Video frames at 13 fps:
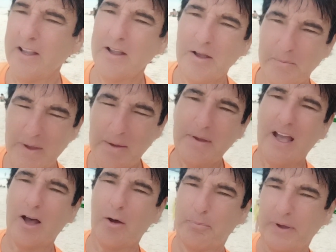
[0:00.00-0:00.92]
maybe I'll
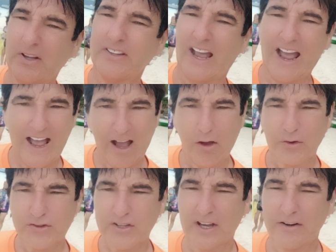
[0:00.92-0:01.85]
build a house
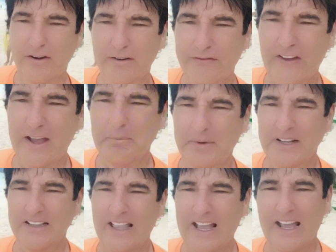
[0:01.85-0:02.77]
on her family
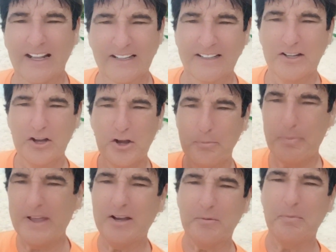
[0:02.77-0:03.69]
land.
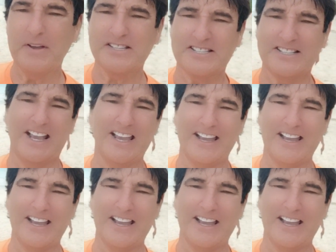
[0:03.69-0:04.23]
Big mistake.